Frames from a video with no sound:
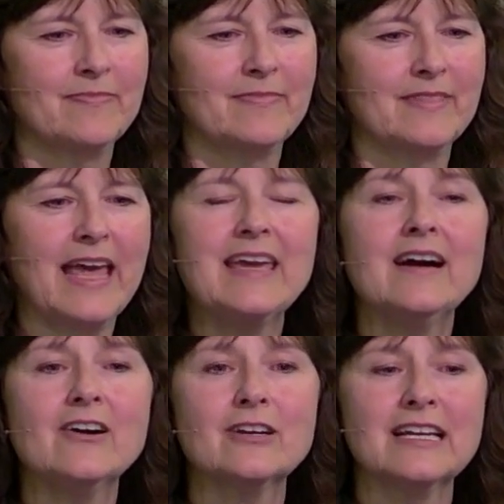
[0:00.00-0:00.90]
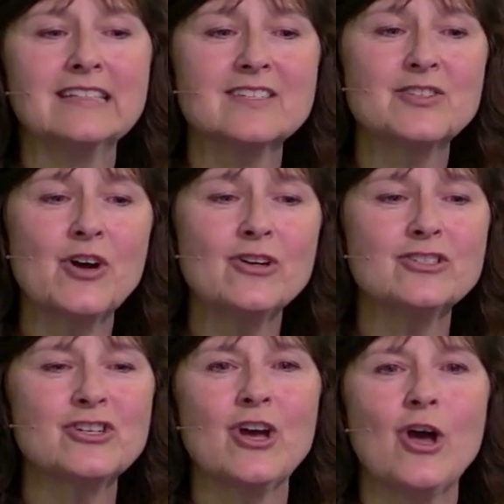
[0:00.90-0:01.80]
They are in
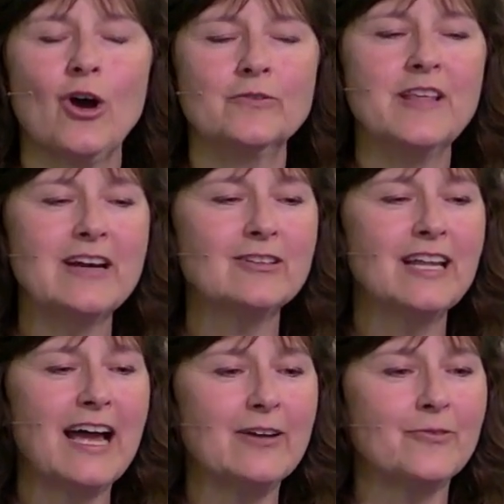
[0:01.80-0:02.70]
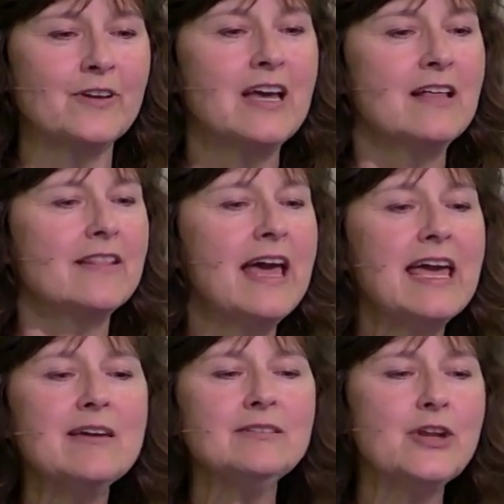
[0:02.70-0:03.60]
search of their life.
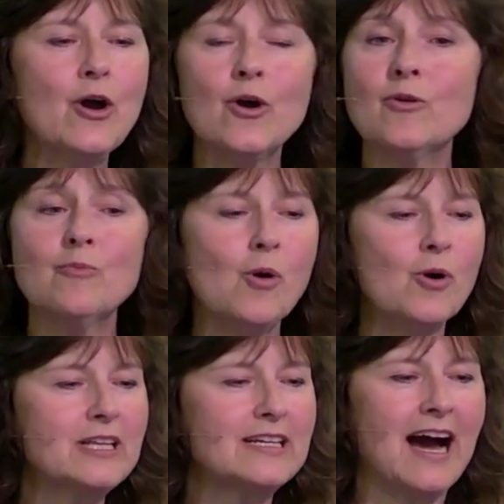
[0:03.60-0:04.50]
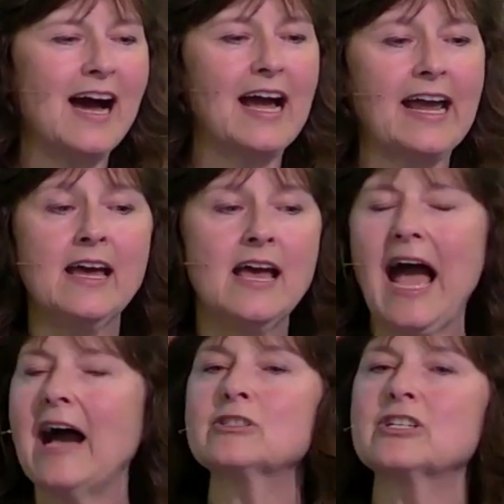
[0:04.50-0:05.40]
They know more than I
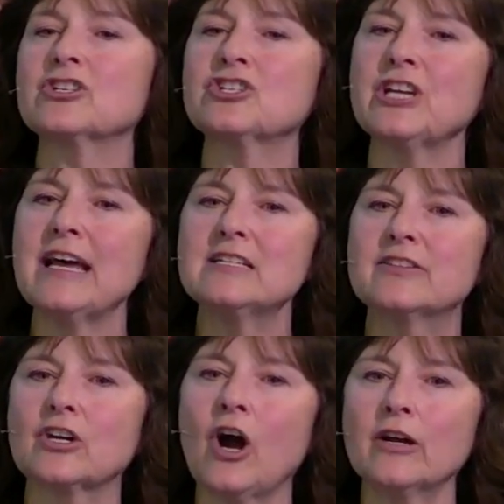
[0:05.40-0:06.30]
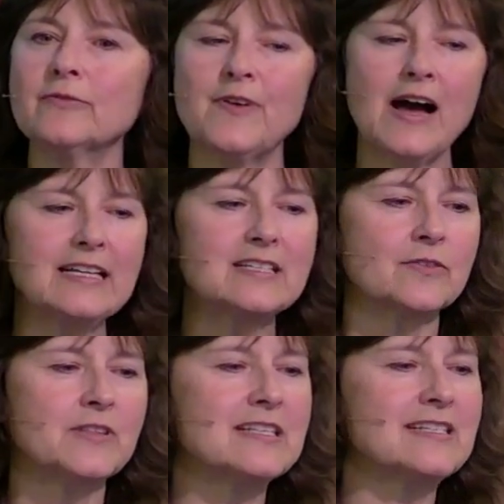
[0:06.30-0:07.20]
how to shed the confines
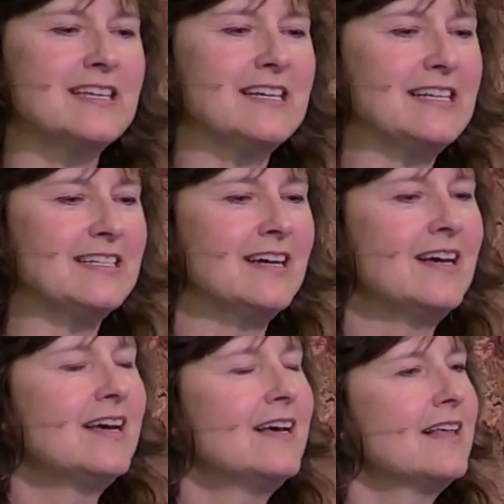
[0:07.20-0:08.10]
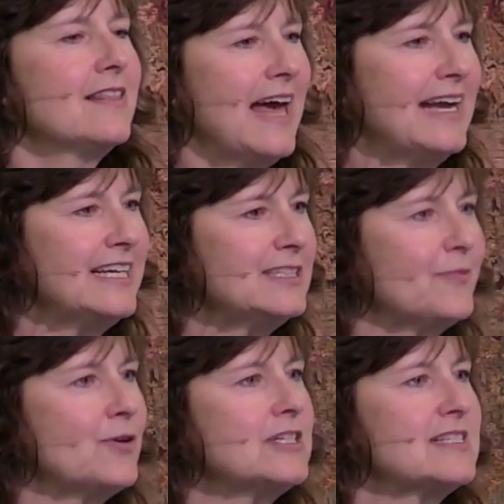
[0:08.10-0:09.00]
of the seed, thank it
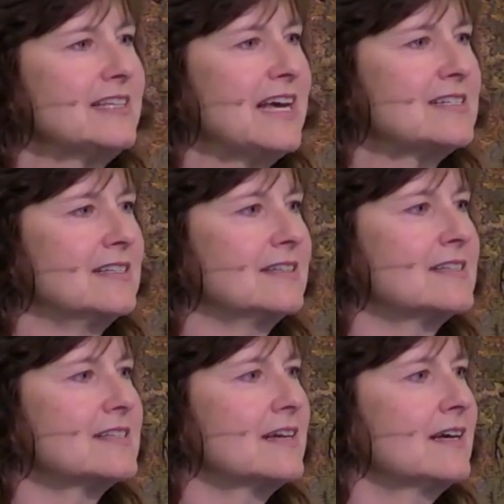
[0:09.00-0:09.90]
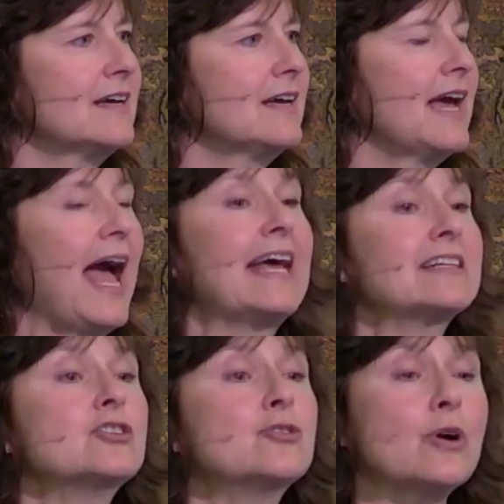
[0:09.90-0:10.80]
for its lessons,
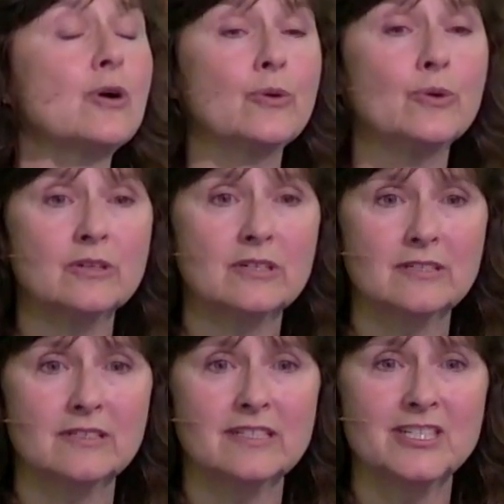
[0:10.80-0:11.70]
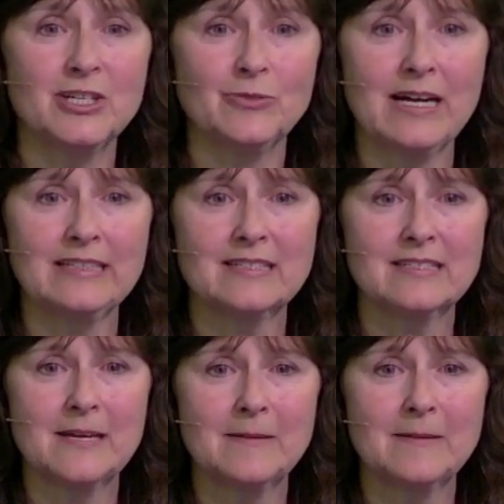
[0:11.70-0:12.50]
and grow," she writes.